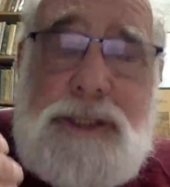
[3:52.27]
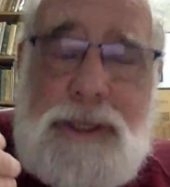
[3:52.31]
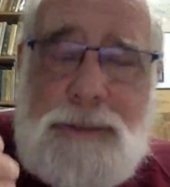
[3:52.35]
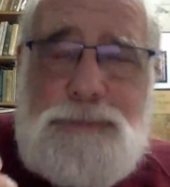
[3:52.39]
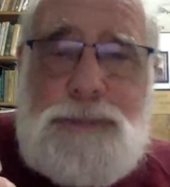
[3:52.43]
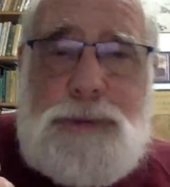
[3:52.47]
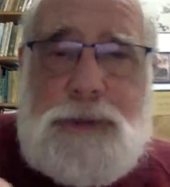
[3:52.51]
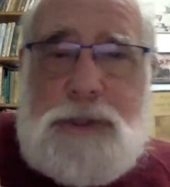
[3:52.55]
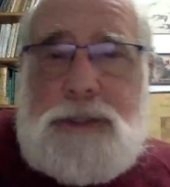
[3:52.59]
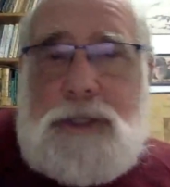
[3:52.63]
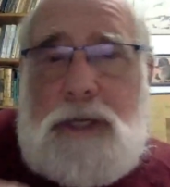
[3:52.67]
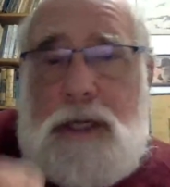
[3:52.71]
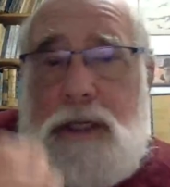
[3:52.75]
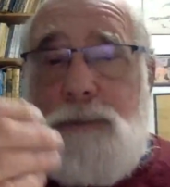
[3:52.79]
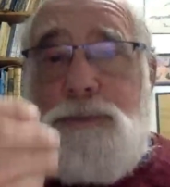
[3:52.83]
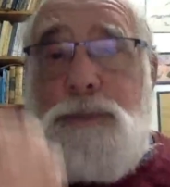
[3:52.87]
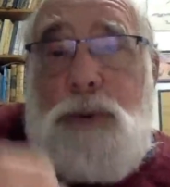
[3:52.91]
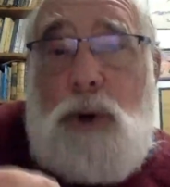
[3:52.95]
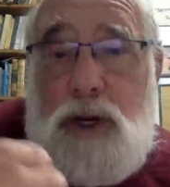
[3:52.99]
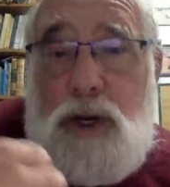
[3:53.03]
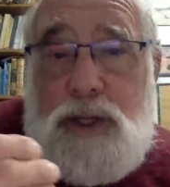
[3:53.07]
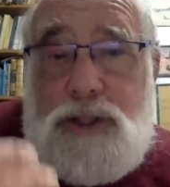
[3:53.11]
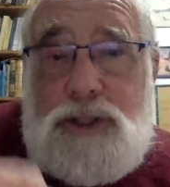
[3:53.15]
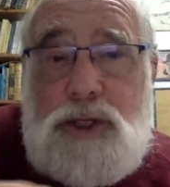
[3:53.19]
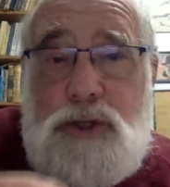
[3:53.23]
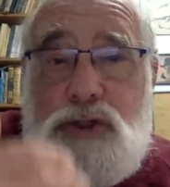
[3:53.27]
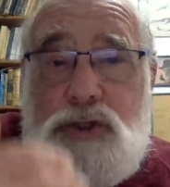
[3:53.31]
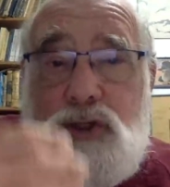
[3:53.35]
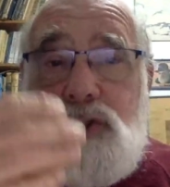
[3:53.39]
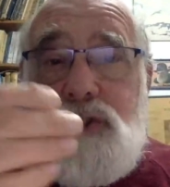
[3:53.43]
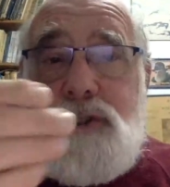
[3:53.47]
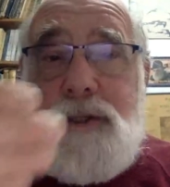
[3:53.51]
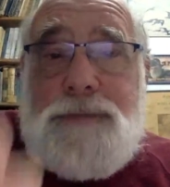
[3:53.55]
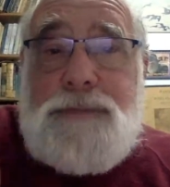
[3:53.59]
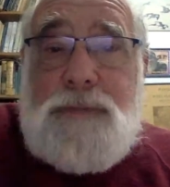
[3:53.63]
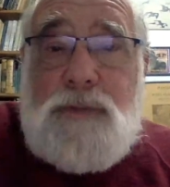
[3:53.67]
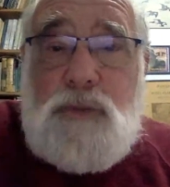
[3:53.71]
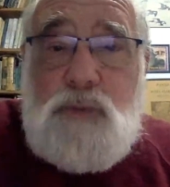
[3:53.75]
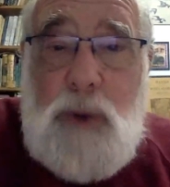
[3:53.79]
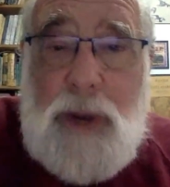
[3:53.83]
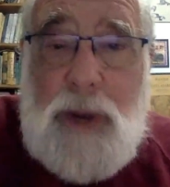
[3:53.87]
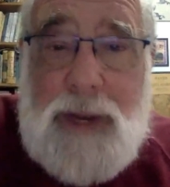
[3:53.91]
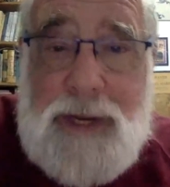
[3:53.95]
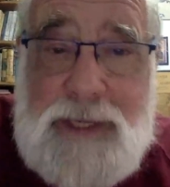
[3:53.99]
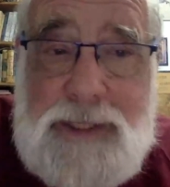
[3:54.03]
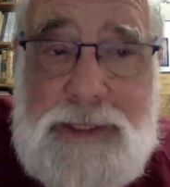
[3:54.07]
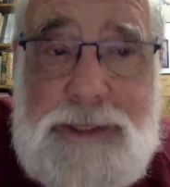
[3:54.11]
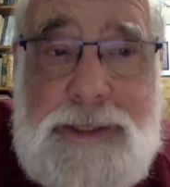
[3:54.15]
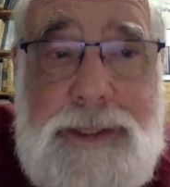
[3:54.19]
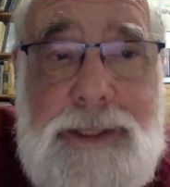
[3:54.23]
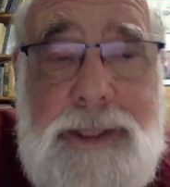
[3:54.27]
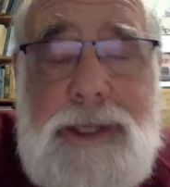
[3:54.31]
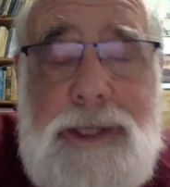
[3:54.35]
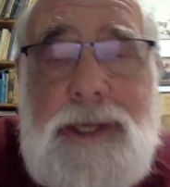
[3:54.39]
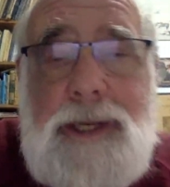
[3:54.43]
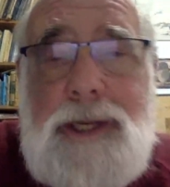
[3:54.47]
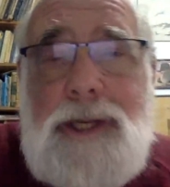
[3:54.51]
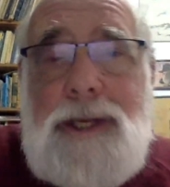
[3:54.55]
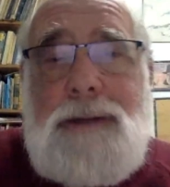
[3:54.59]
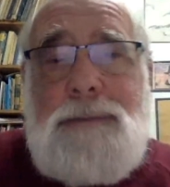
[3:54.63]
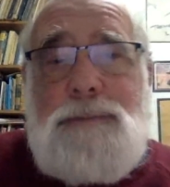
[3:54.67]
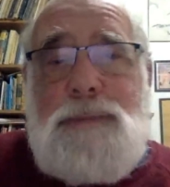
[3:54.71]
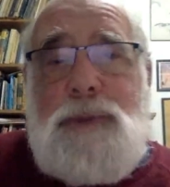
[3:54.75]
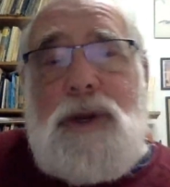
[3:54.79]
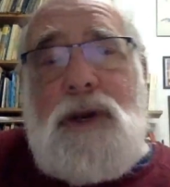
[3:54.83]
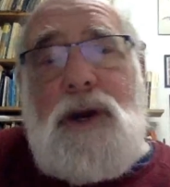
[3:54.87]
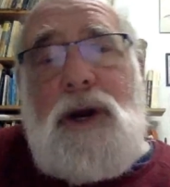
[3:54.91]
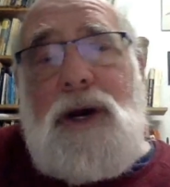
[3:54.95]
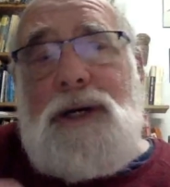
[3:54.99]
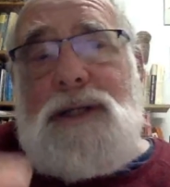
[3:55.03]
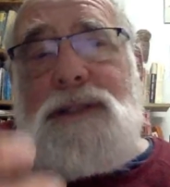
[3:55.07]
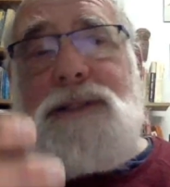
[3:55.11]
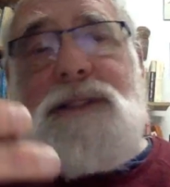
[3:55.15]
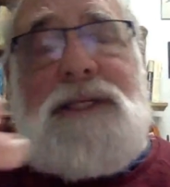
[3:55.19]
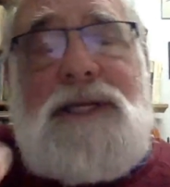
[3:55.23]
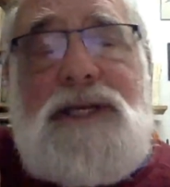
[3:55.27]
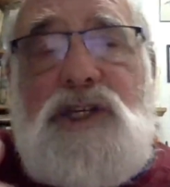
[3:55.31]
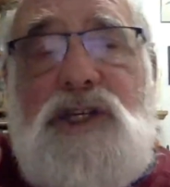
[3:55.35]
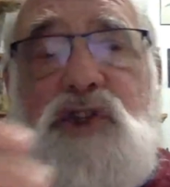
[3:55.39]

and particularly politicians of the right, because the